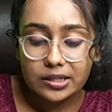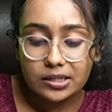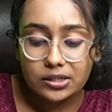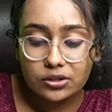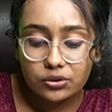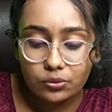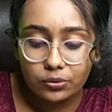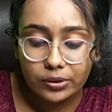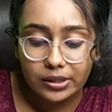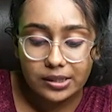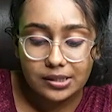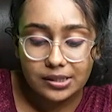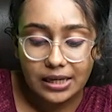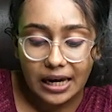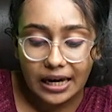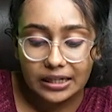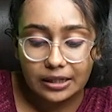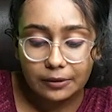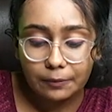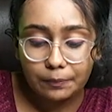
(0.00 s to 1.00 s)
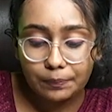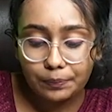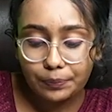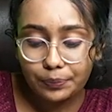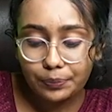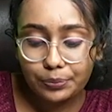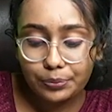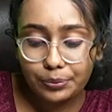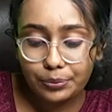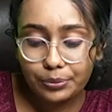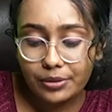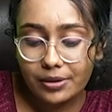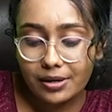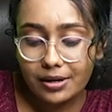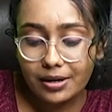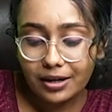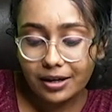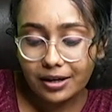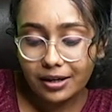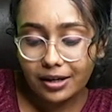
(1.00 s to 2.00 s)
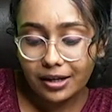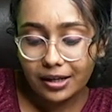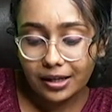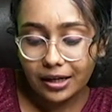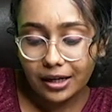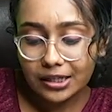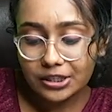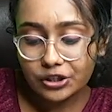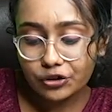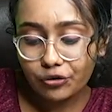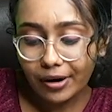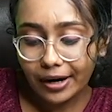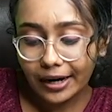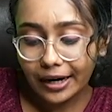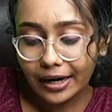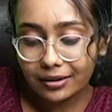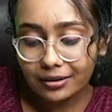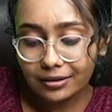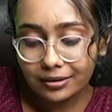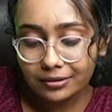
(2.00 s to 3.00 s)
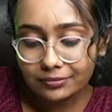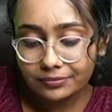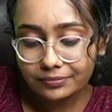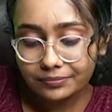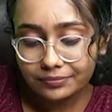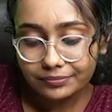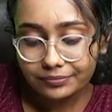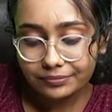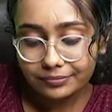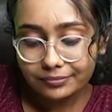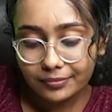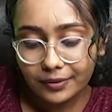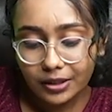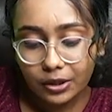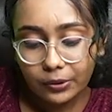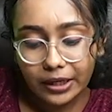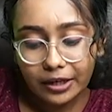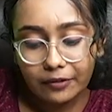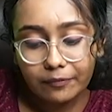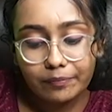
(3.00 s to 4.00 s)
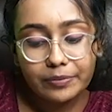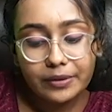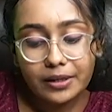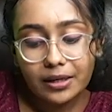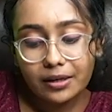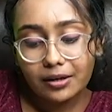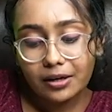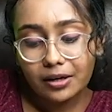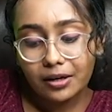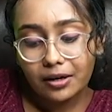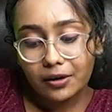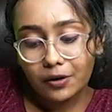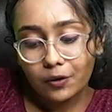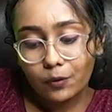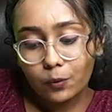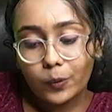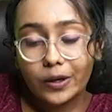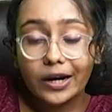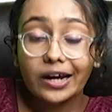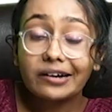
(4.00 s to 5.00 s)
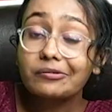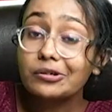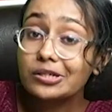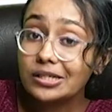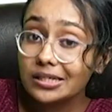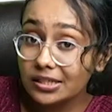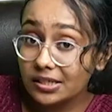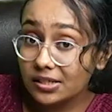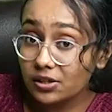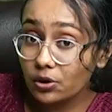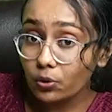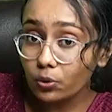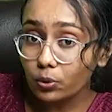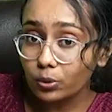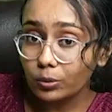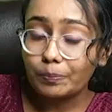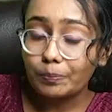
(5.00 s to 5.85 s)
soon is that a triangle. Okay, when I was at school,